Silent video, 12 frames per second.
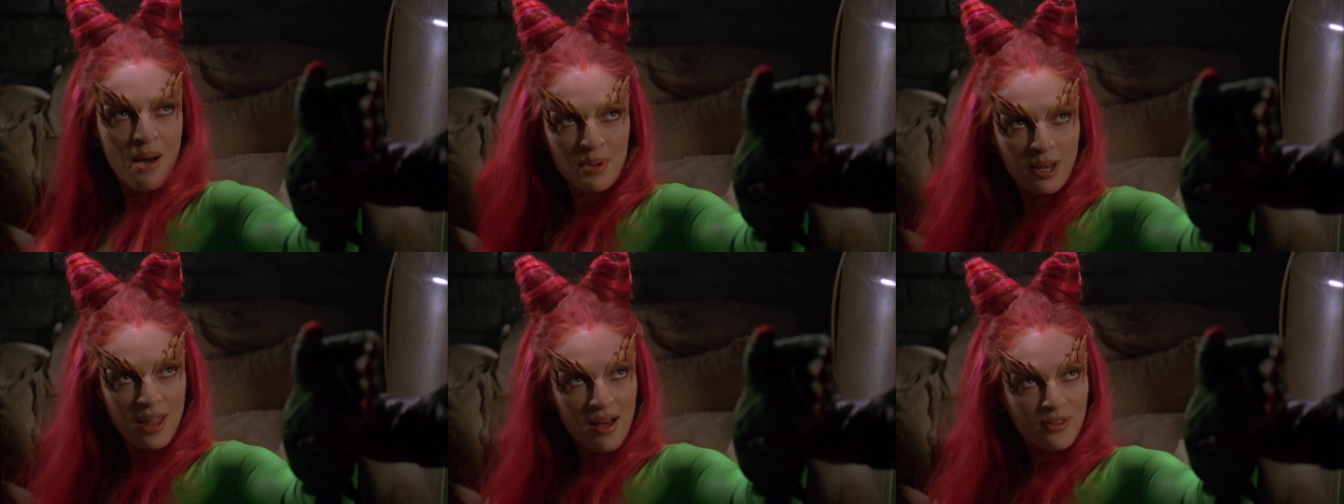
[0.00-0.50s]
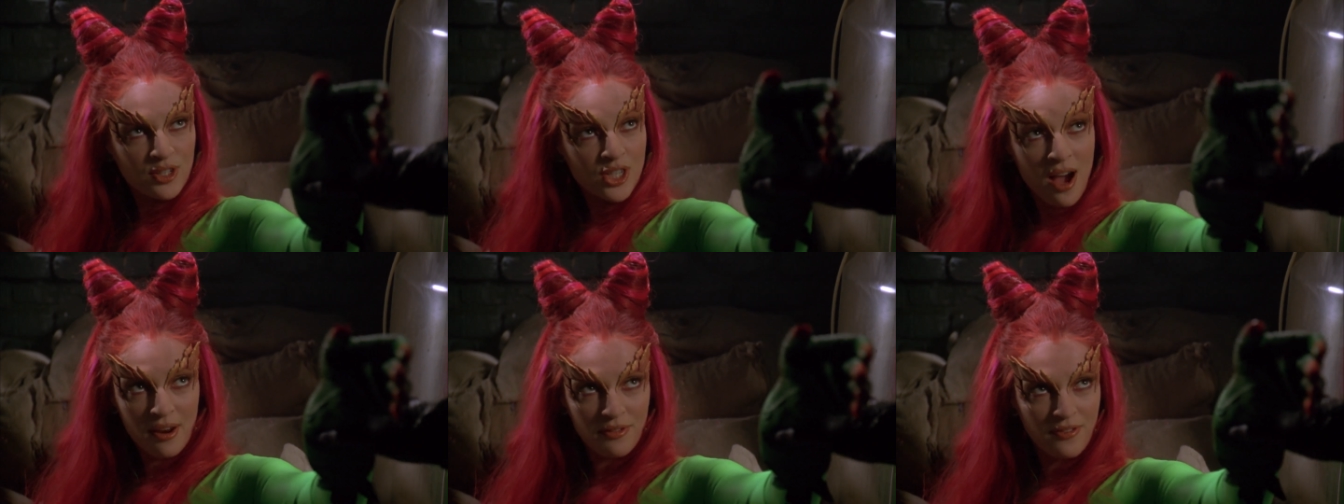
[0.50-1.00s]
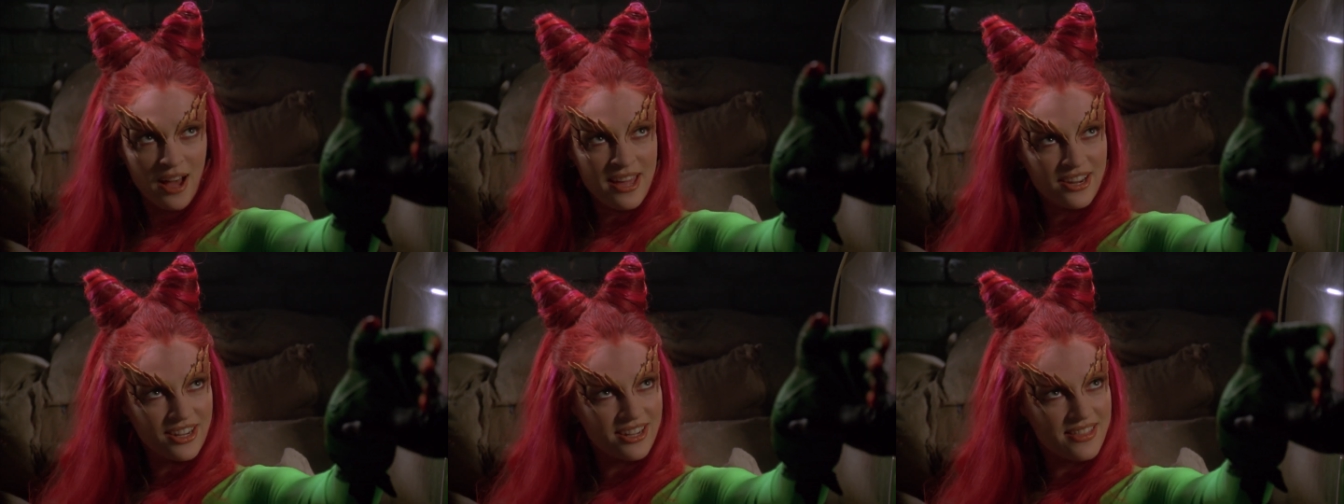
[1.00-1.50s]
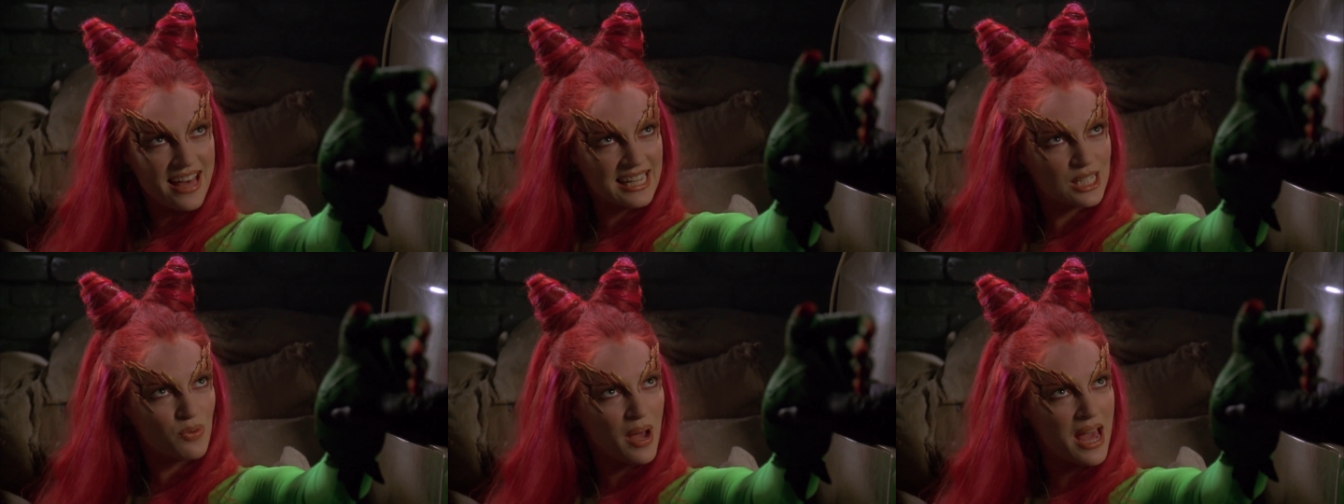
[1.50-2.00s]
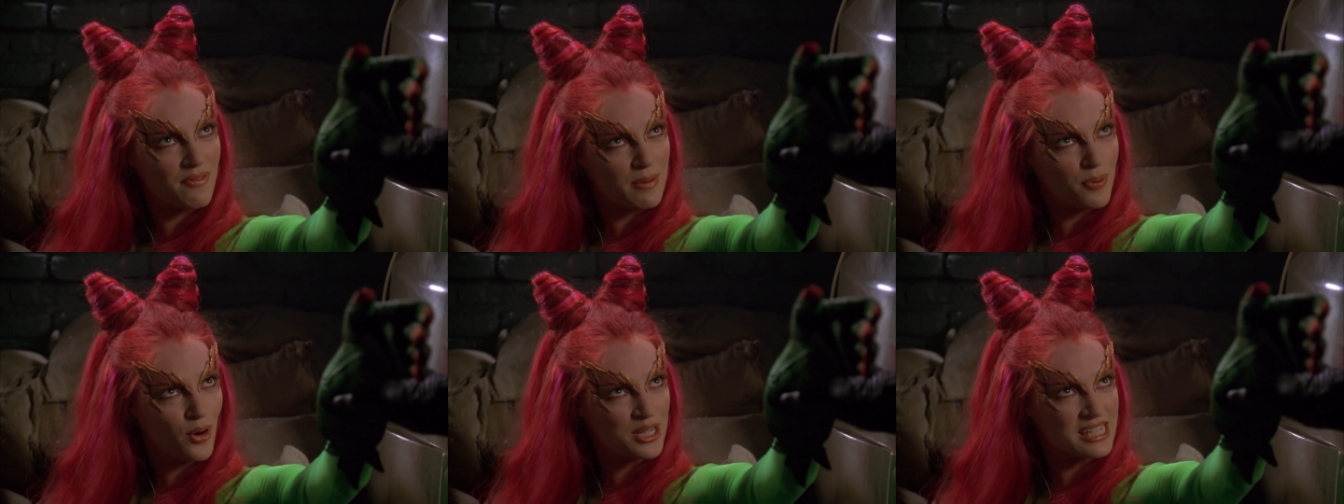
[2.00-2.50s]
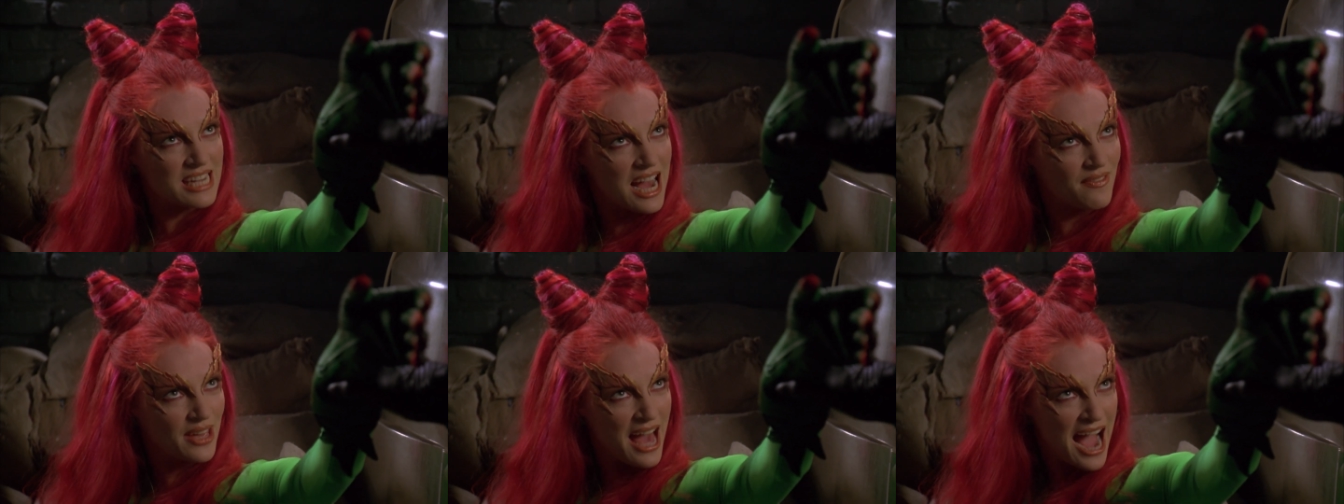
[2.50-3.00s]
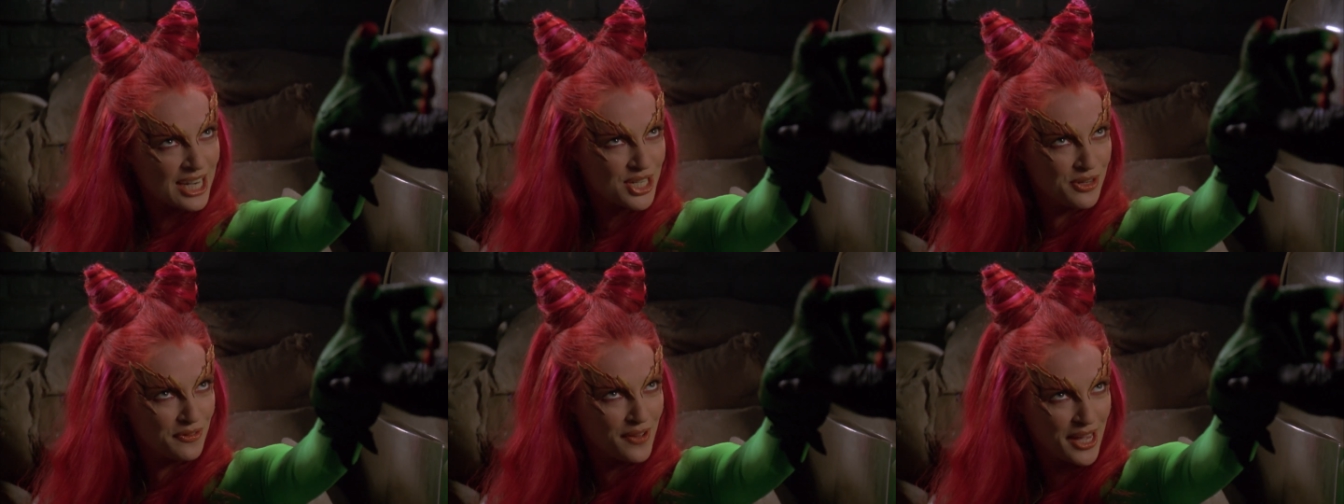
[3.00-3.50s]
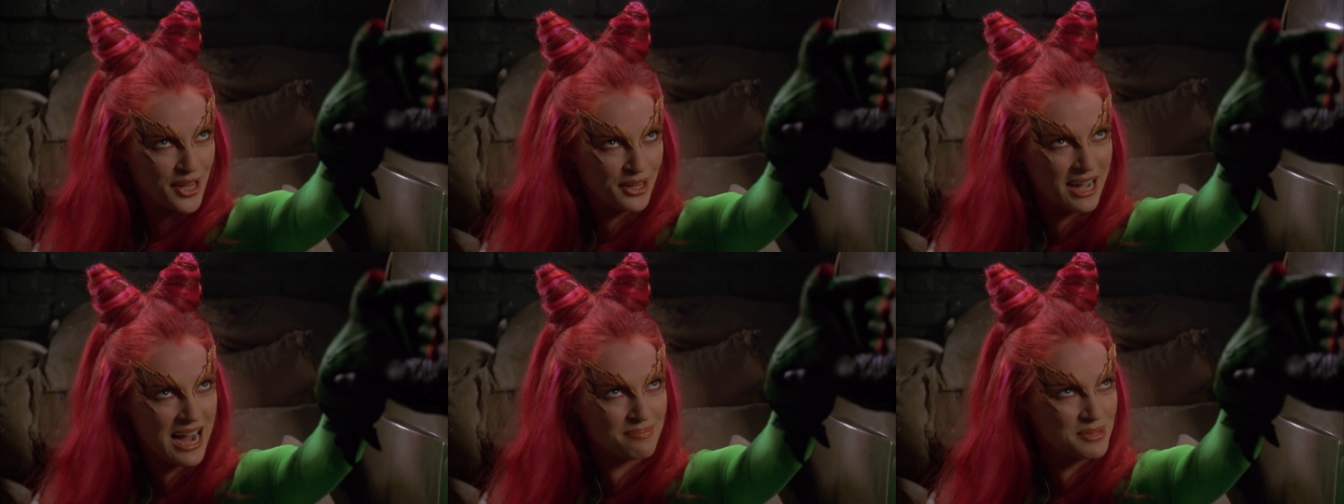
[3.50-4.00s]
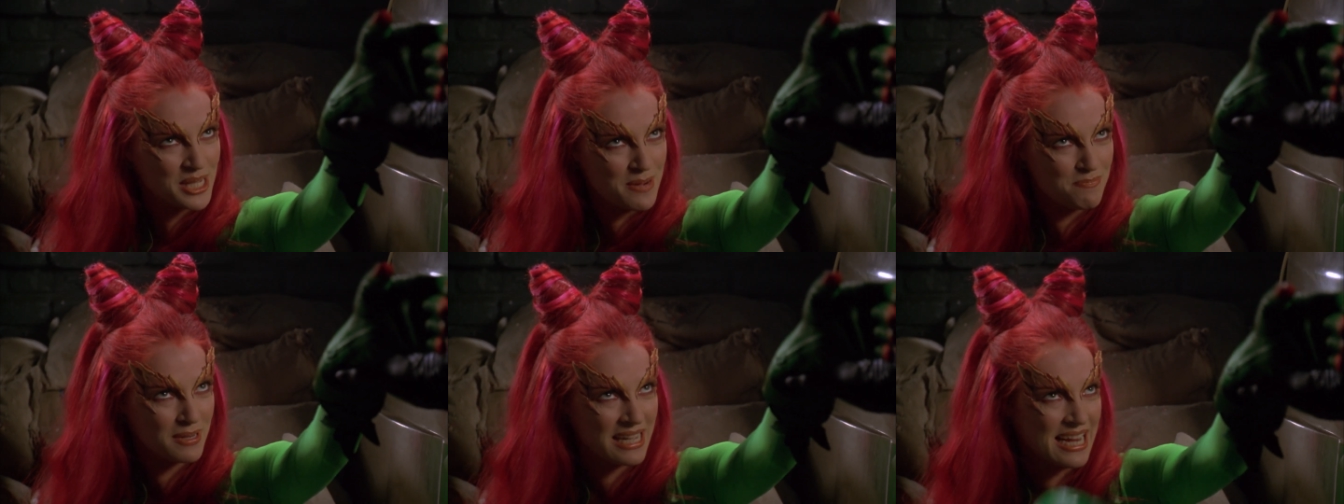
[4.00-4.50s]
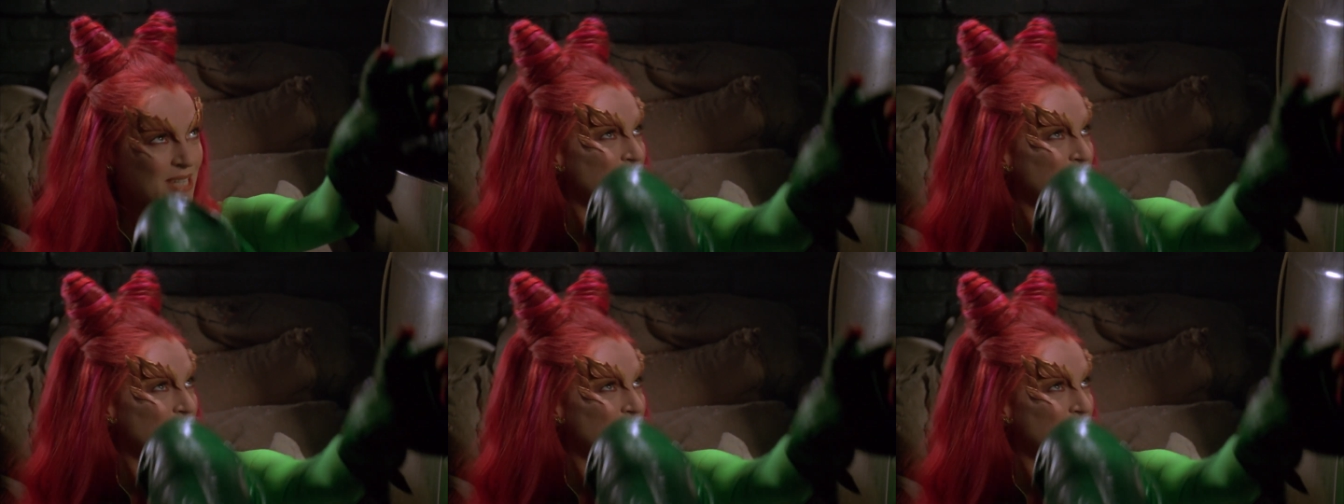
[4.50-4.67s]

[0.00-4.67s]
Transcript: I'm a lover, not a fighter. That's why every Poison Ivy action figure comes complete